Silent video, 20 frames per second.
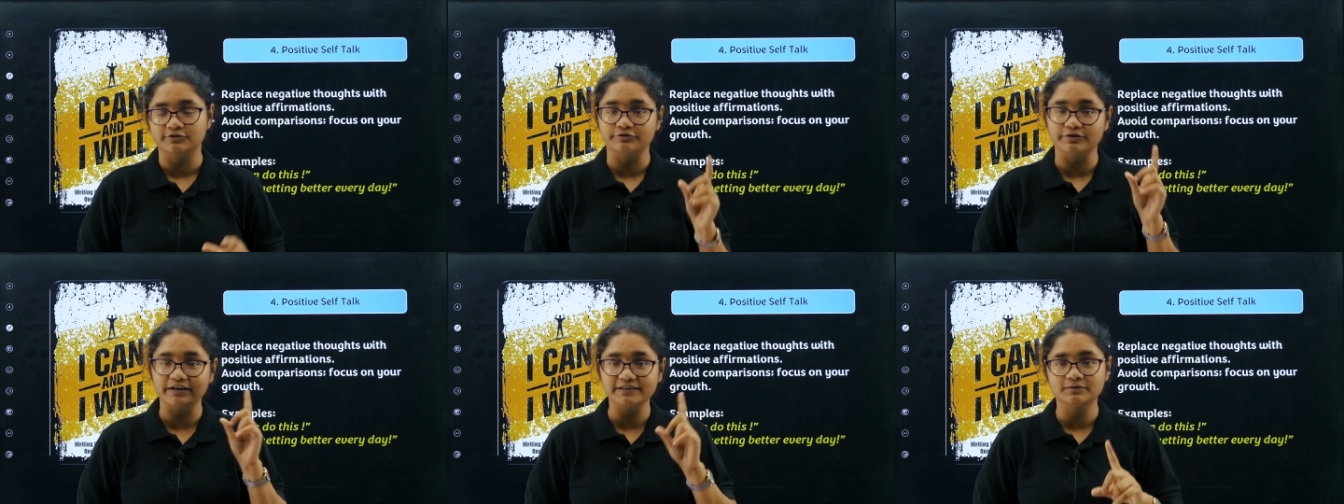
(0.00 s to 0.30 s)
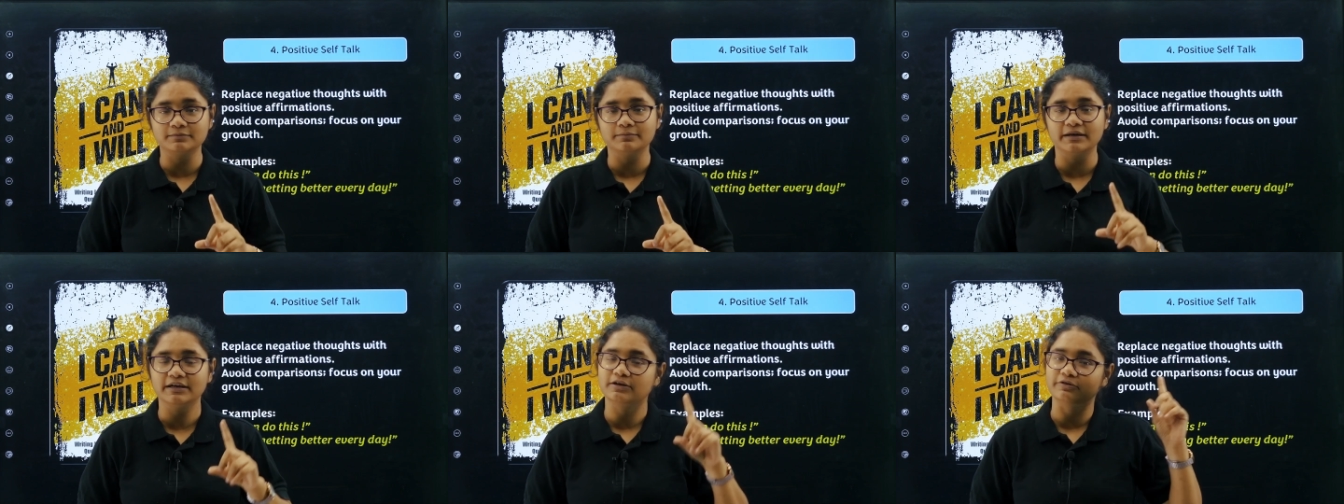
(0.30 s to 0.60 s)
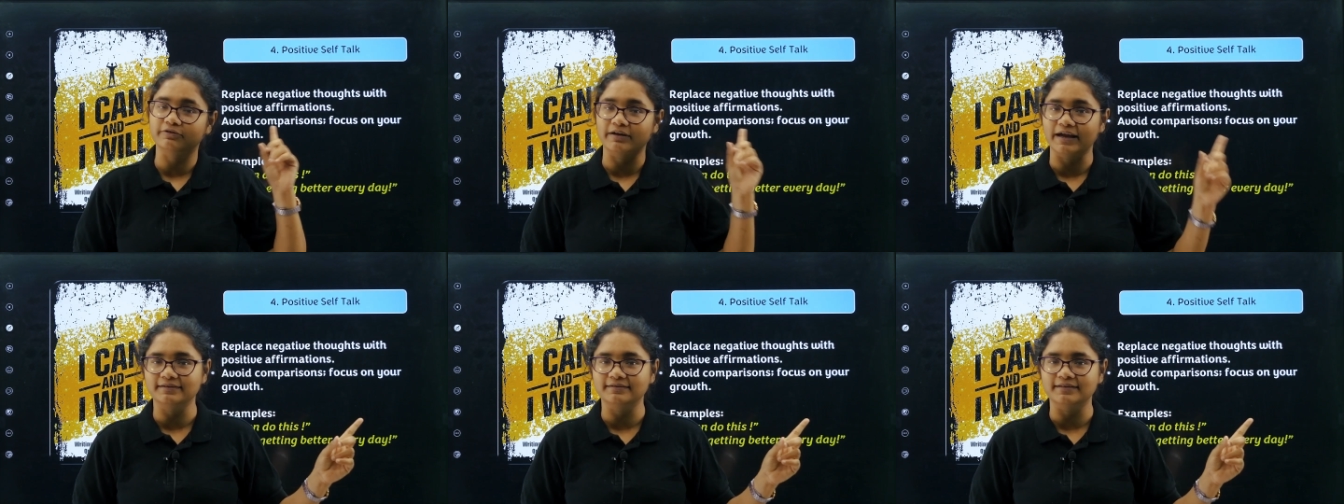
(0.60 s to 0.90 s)
Trust me,
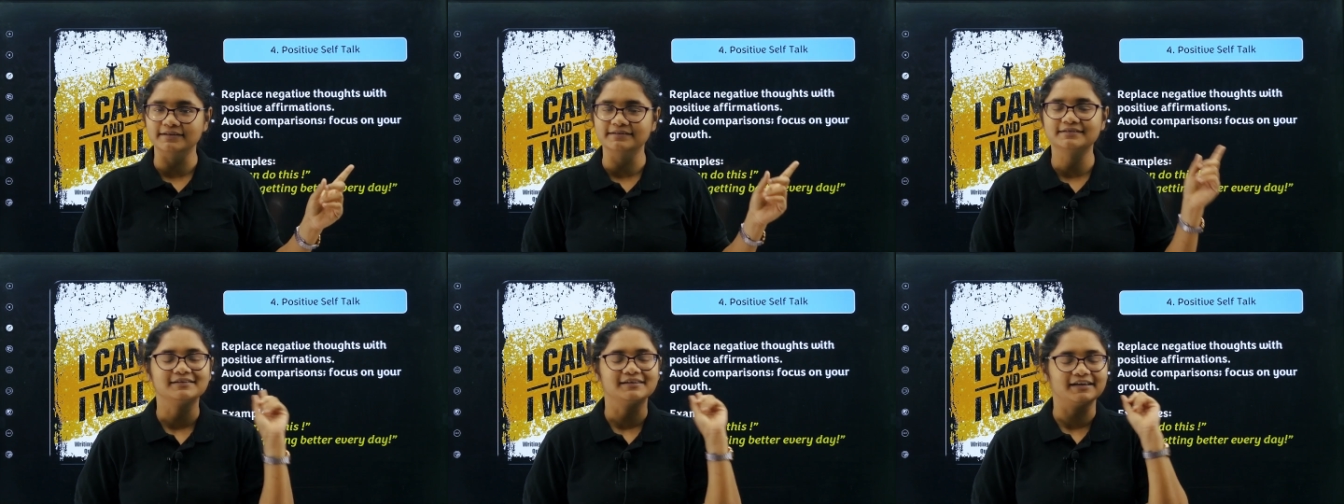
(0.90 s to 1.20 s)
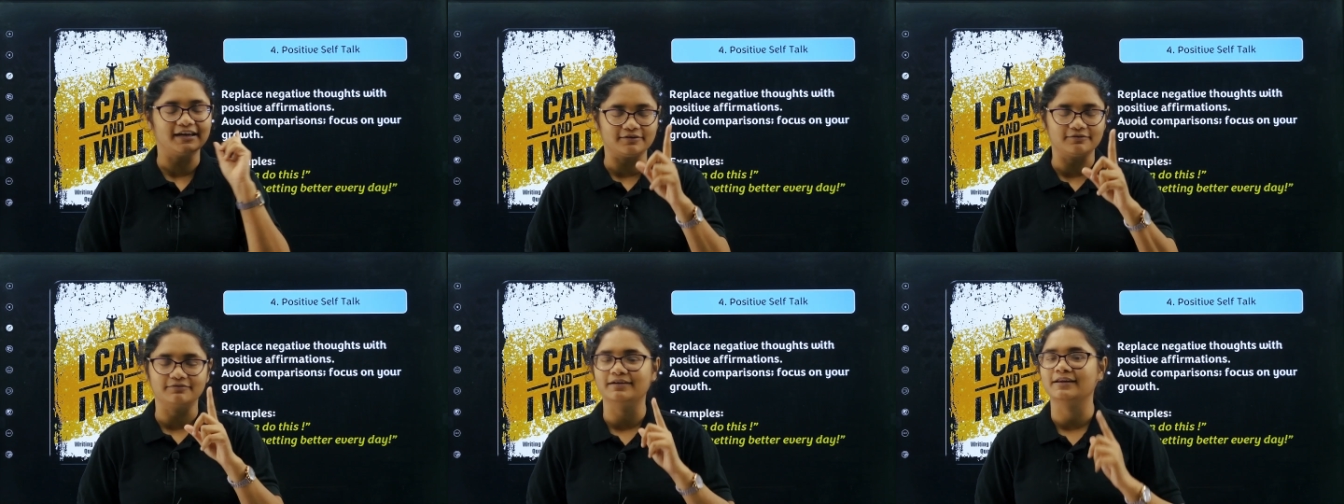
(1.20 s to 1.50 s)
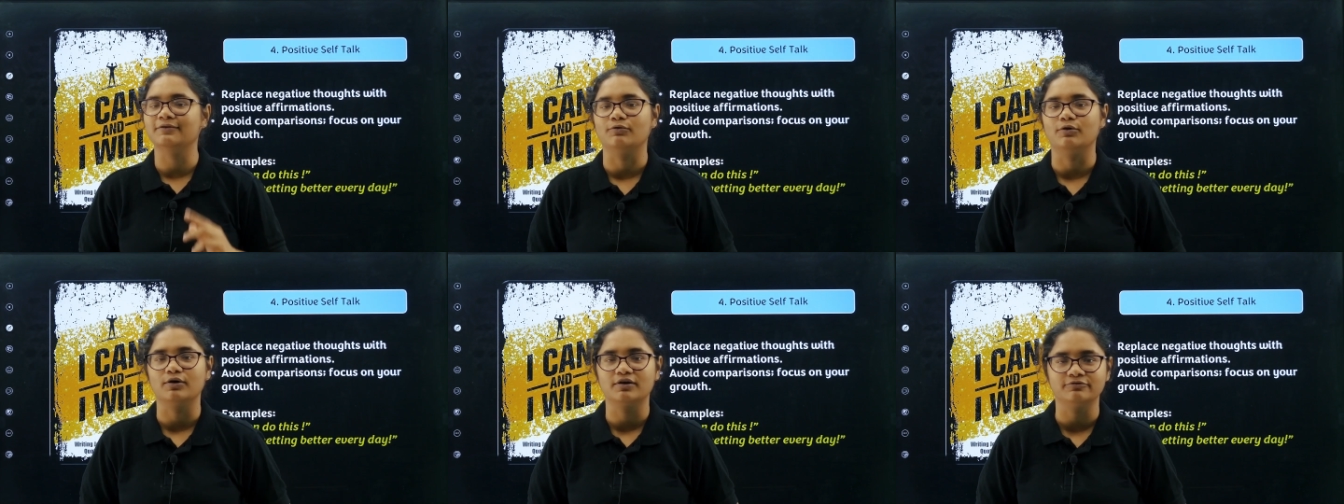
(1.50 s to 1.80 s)
try this. It
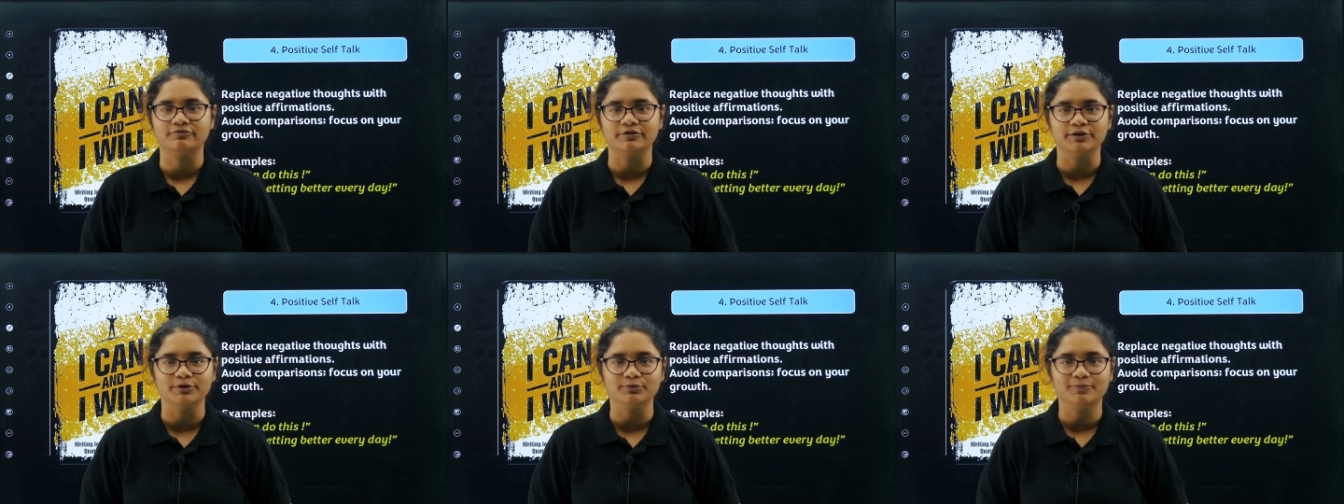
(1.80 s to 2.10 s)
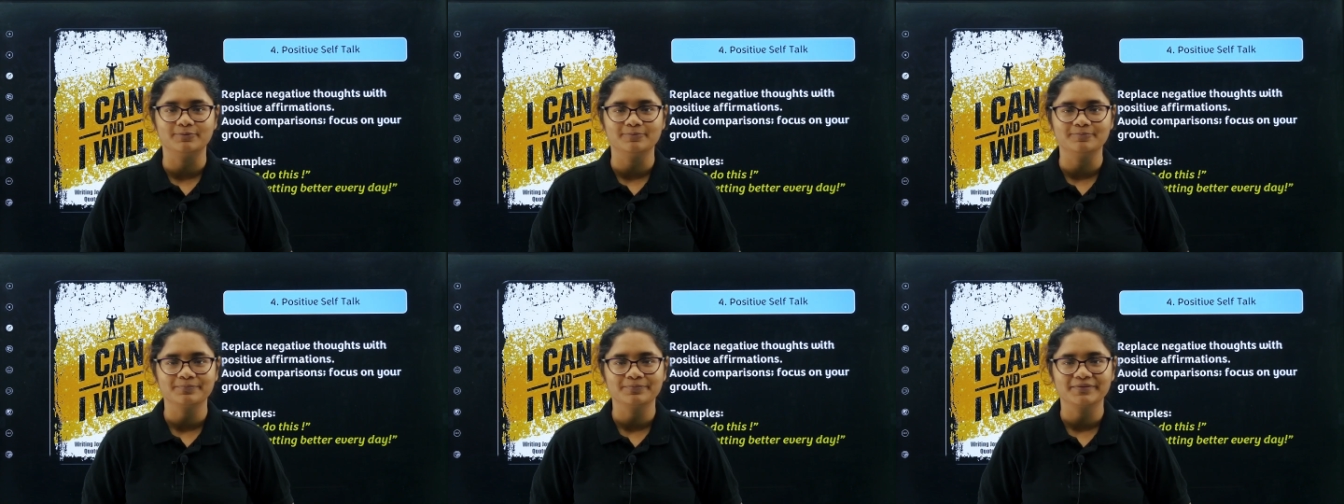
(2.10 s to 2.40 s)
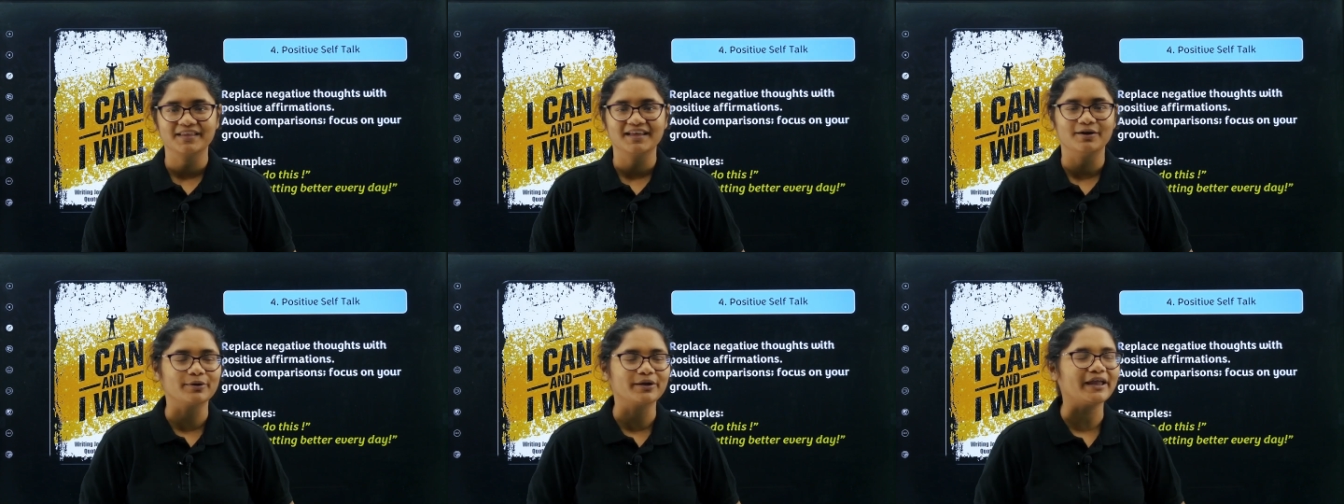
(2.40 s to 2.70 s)
will work for you.
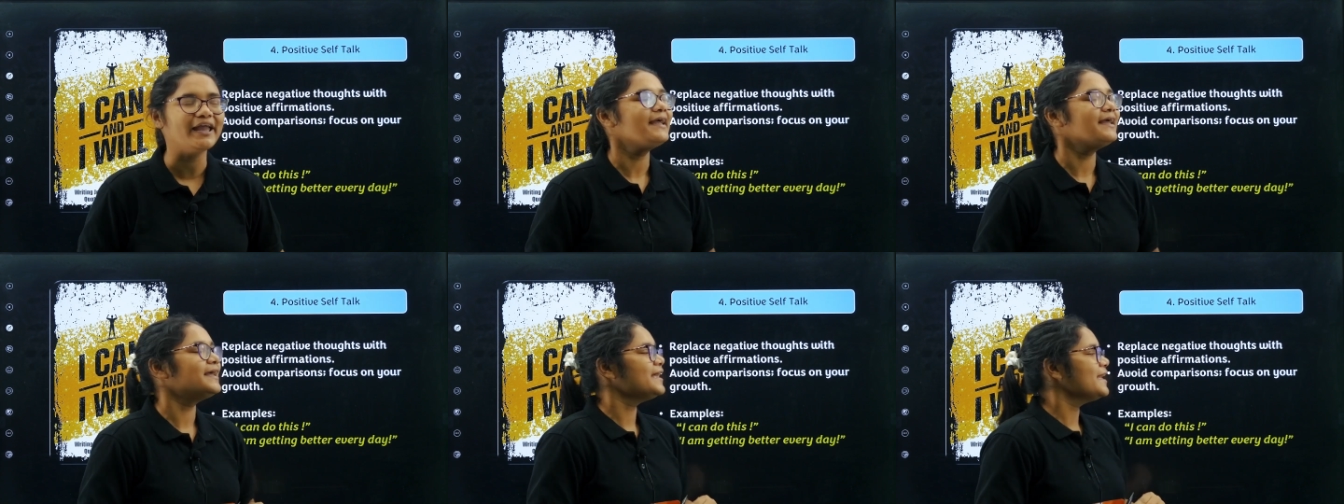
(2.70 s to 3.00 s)
Okay,